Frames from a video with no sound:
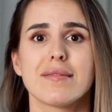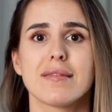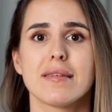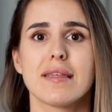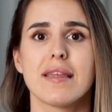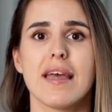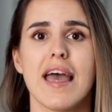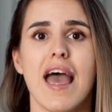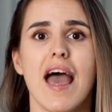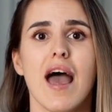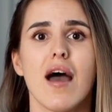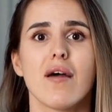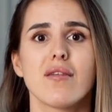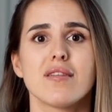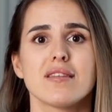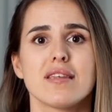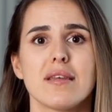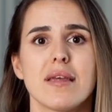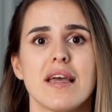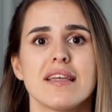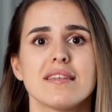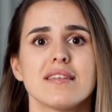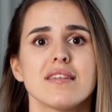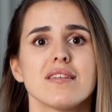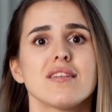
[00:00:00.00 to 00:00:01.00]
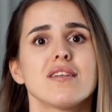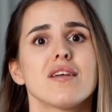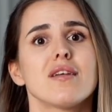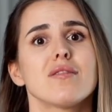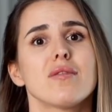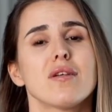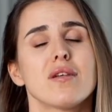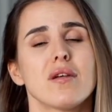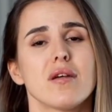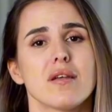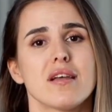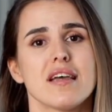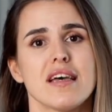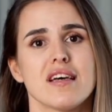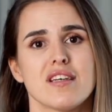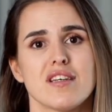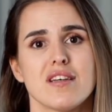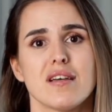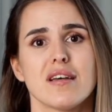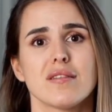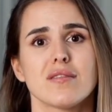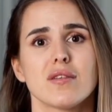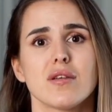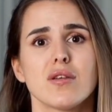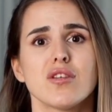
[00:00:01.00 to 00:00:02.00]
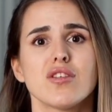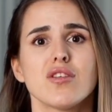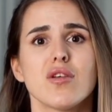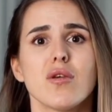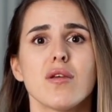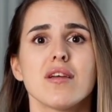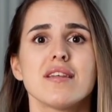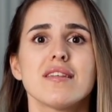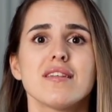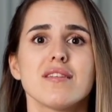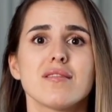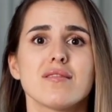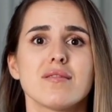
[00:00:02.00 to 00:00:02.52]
Now, select a server location of your choice